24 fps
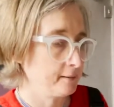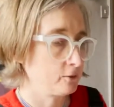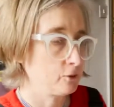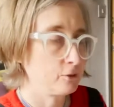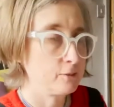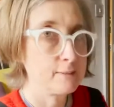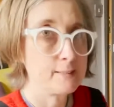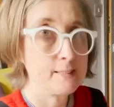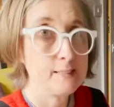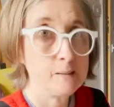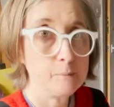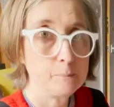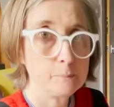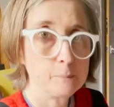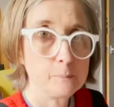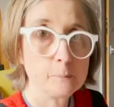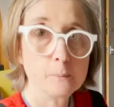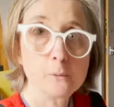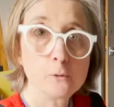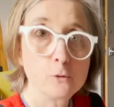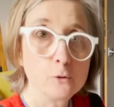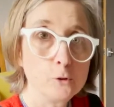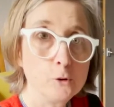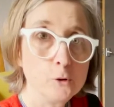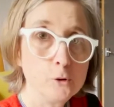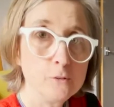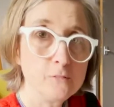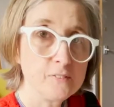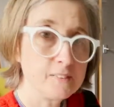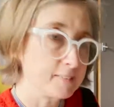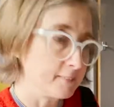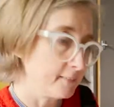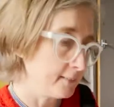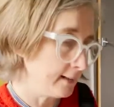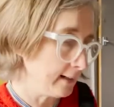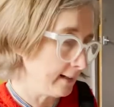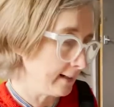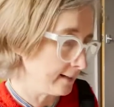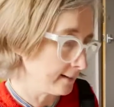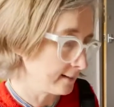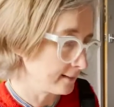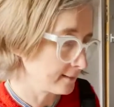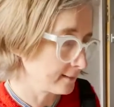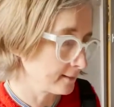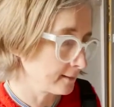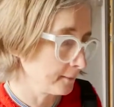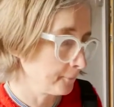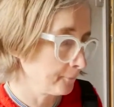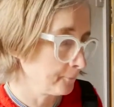deep grooves in the legs.